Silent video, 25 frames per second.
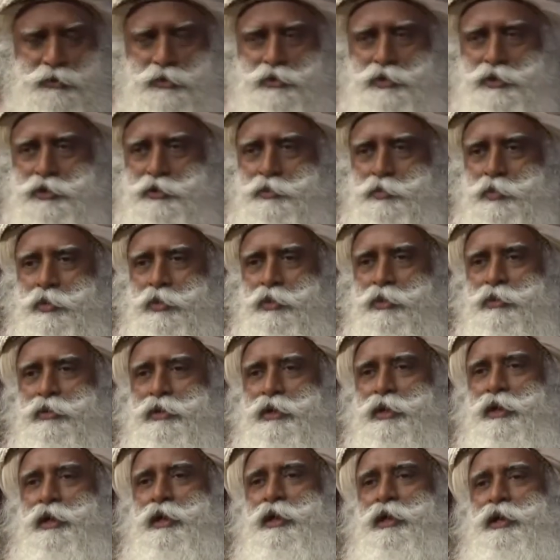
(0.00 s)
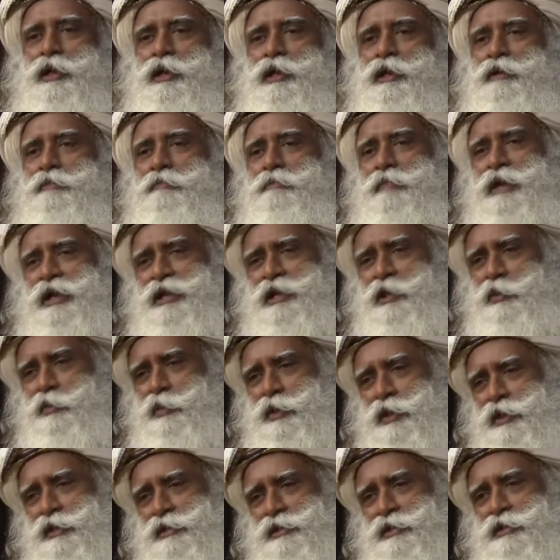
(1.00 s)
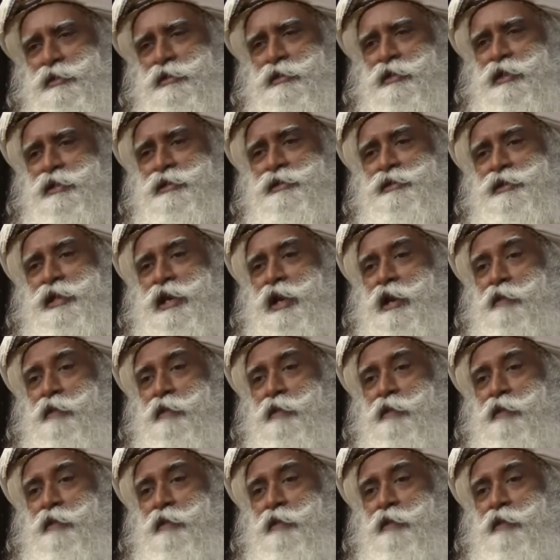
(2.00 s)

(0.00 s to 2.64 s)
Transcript: Yogi spoke, in many ways it runs